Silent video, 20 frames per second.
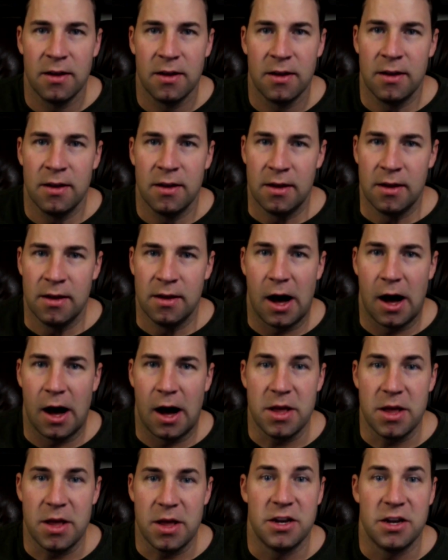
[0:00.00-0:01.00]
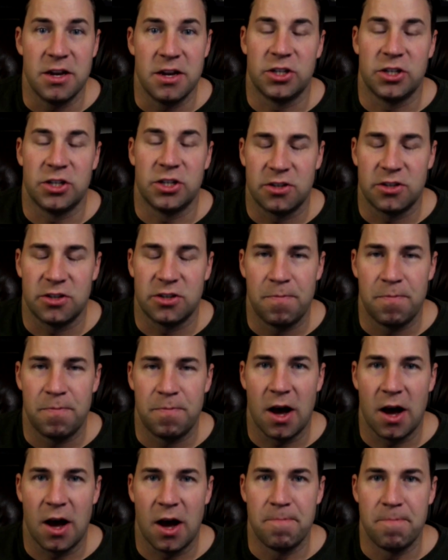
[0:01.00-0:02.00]
Um, in addition, so
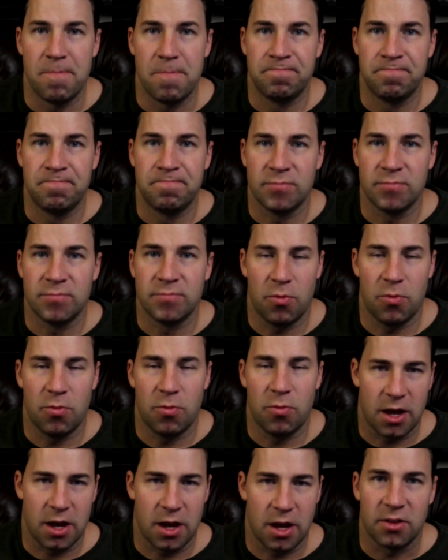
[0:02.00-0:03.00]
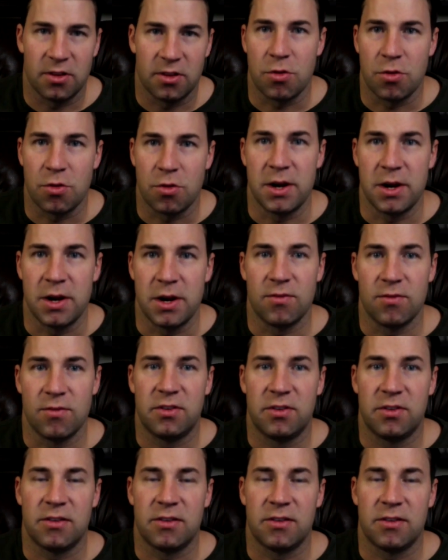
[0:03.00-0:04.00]
um, you know when it comes to level three and level
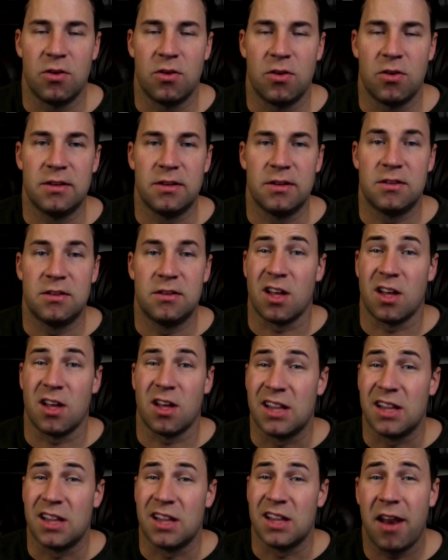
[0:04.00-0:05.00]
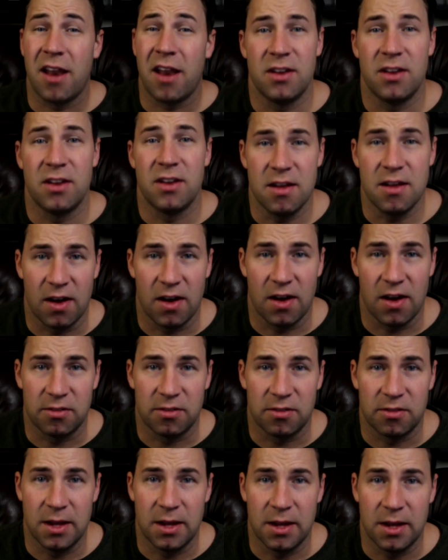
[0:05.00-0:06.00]
six, so it, just a lot of city
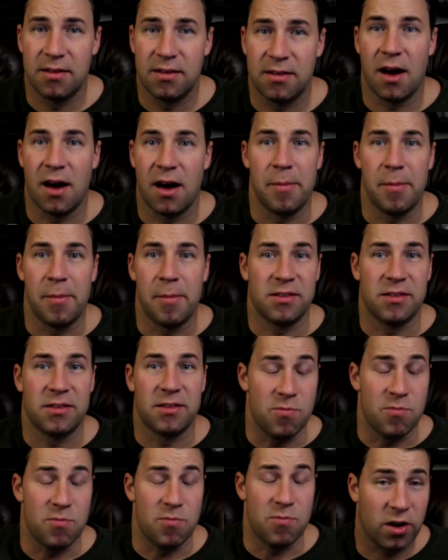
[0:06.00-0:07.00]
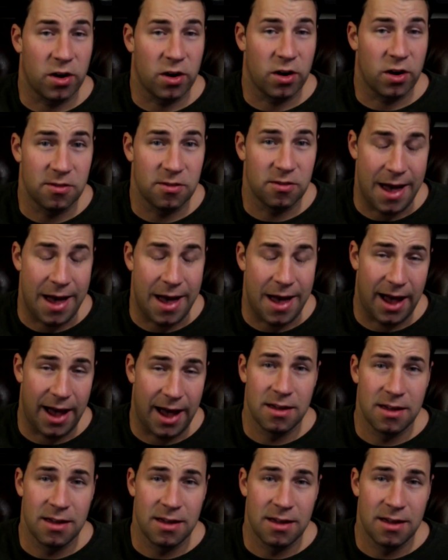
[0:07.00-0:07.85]
investment. Um, it's a more expensive pack.